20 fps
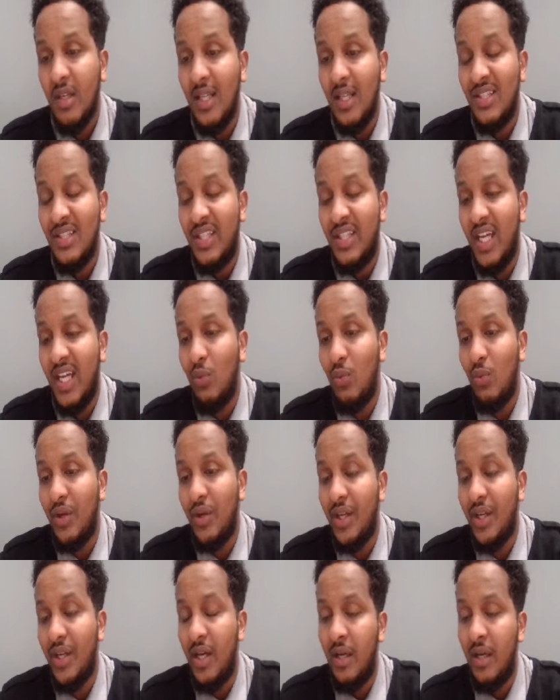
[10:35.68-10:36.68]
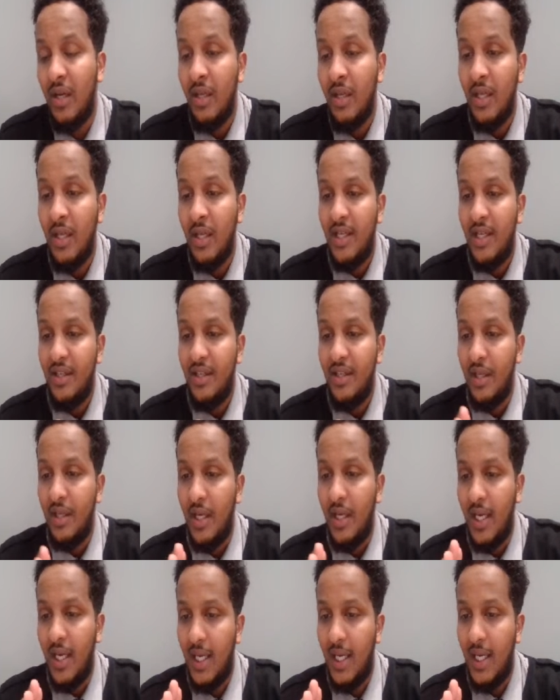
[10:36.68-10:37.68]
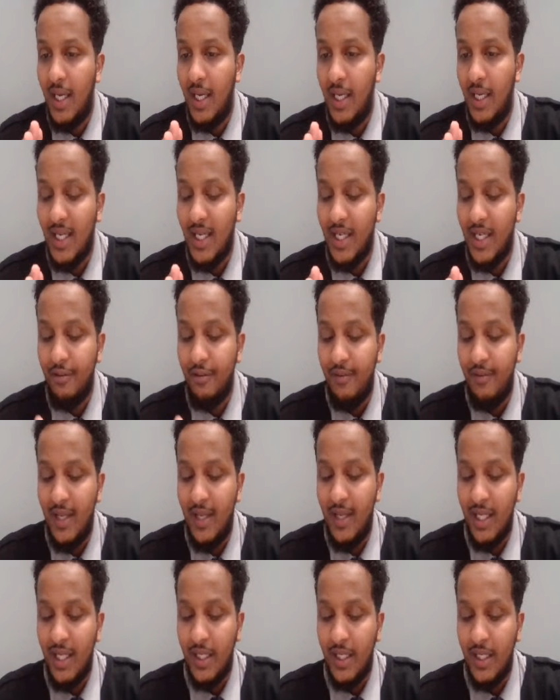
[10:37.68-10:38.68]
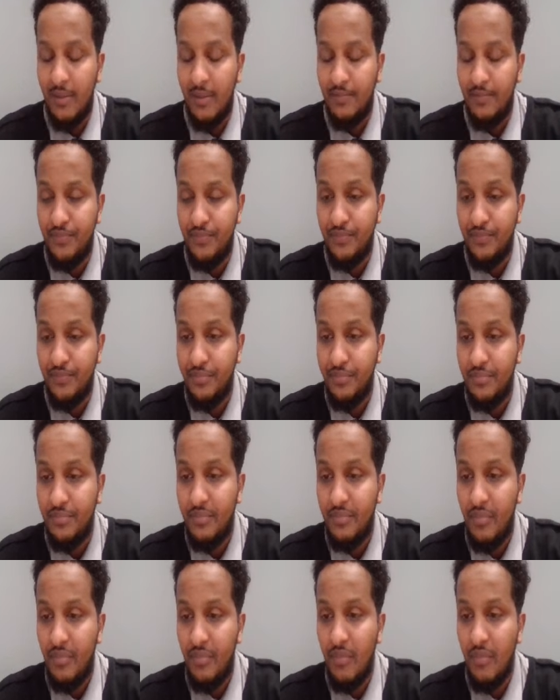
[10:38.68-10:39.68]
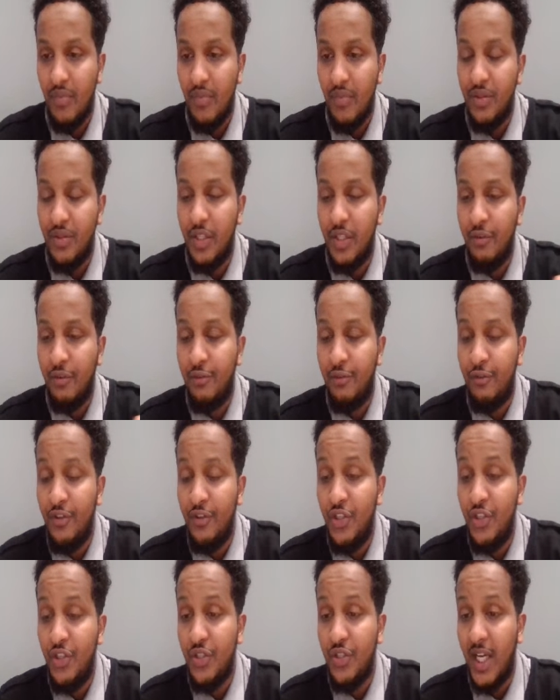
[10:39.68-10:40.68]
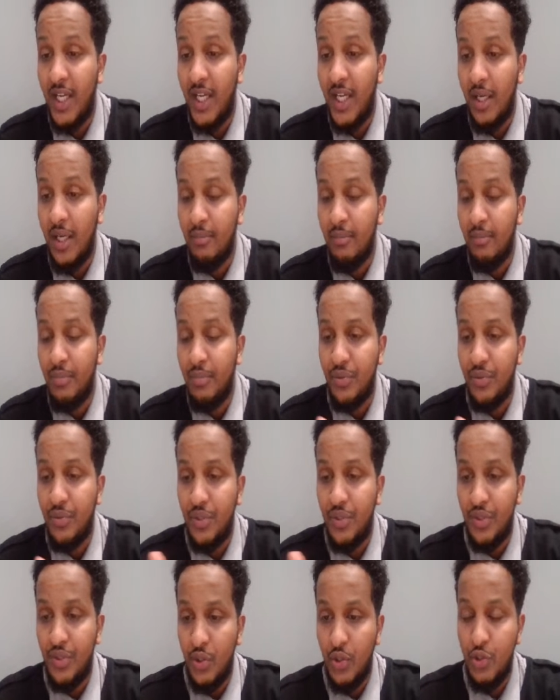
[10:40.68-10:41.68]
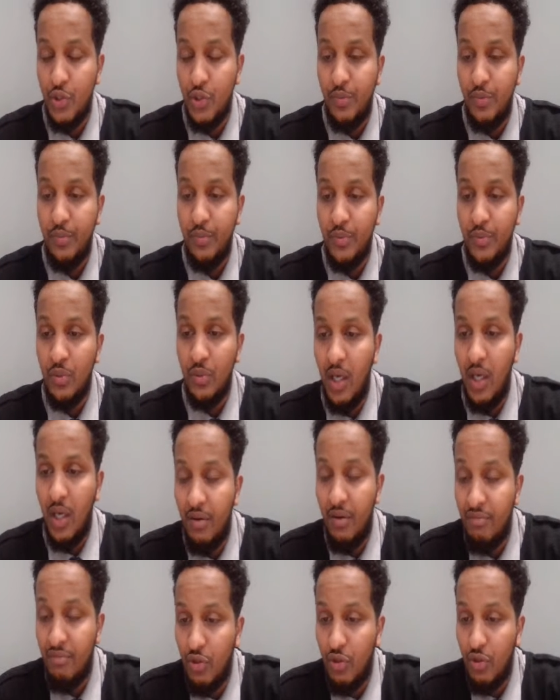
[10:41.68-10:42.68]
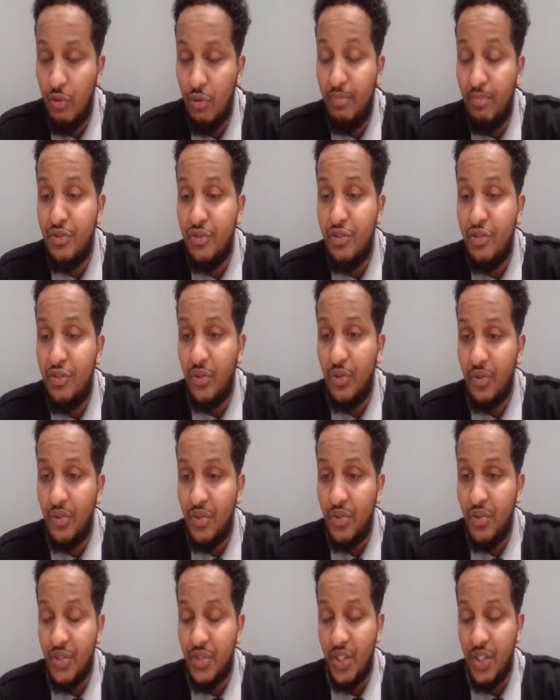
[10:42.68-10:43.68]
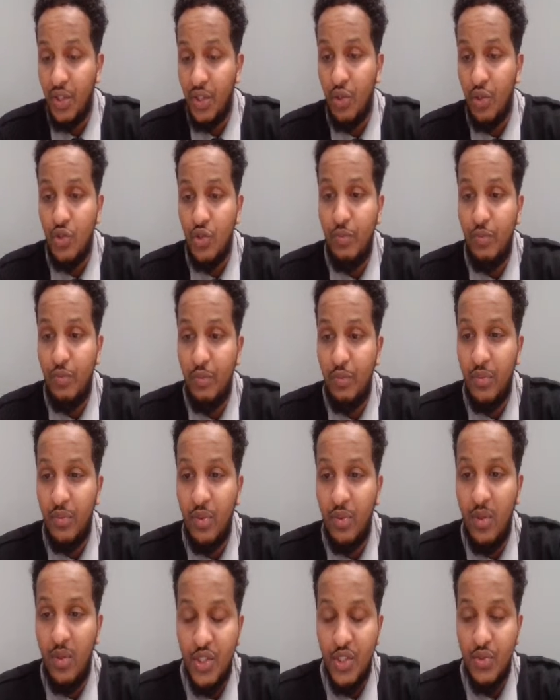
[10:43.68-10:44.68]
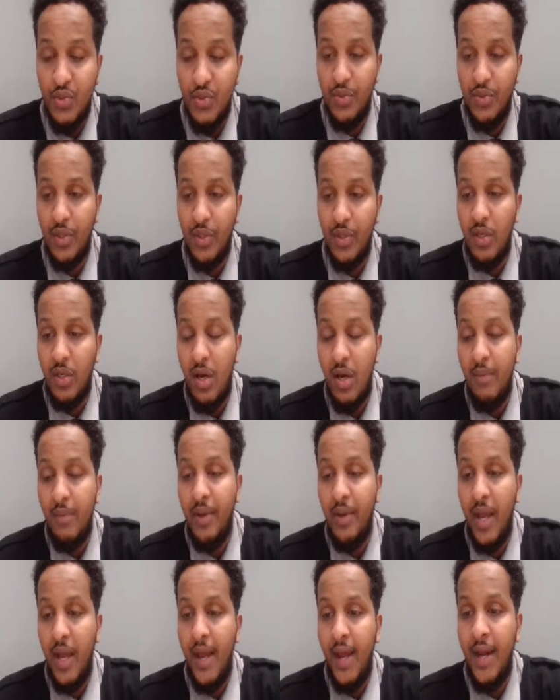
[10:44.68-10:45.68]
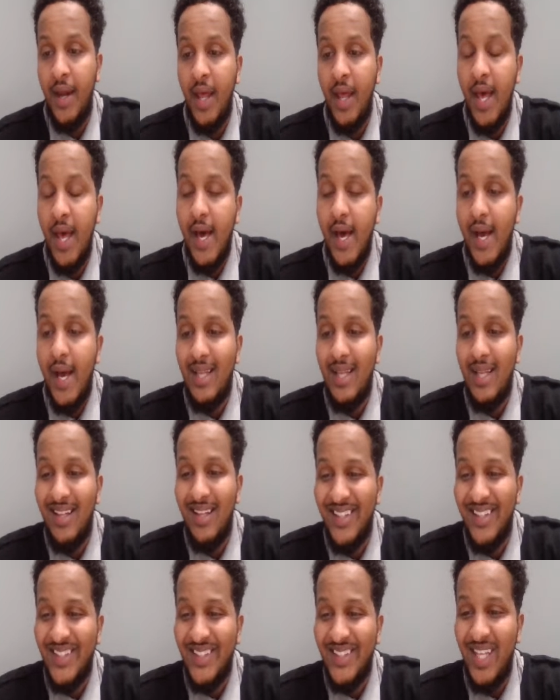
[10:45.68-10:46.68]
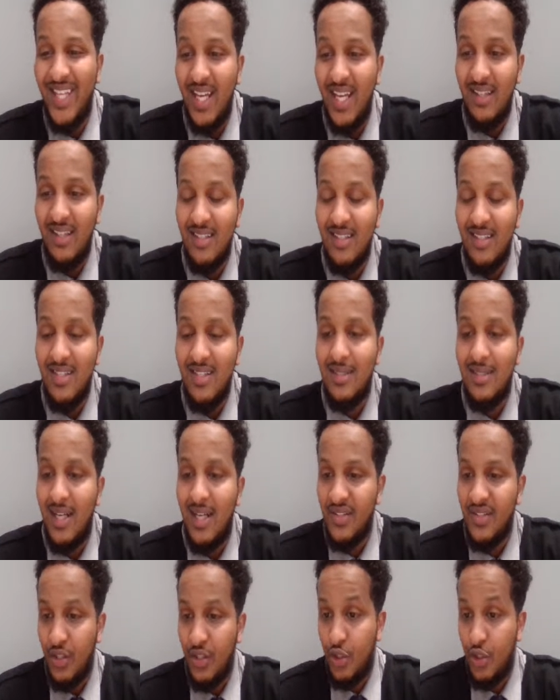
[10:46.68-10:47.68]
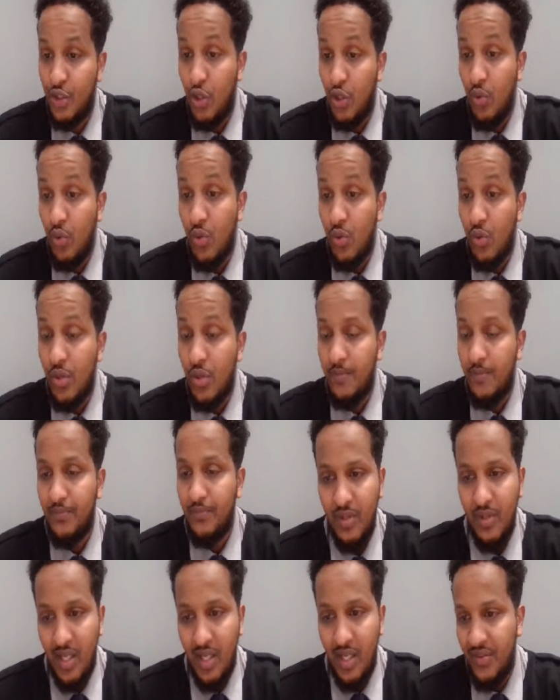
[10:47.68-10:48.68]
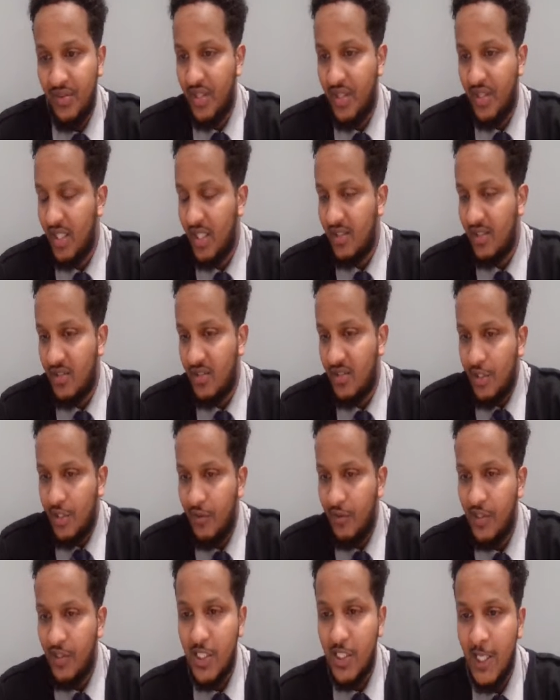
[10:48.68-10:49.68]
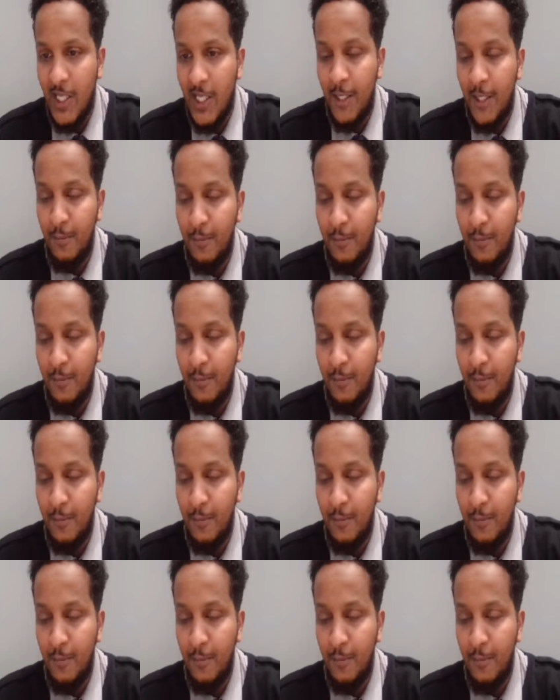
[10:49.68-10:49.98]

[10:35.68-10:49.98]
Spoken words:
They want to kind of like differentiate between those people who are real business owners and those people who are just want to come in and take this as a joke, not take this seriously,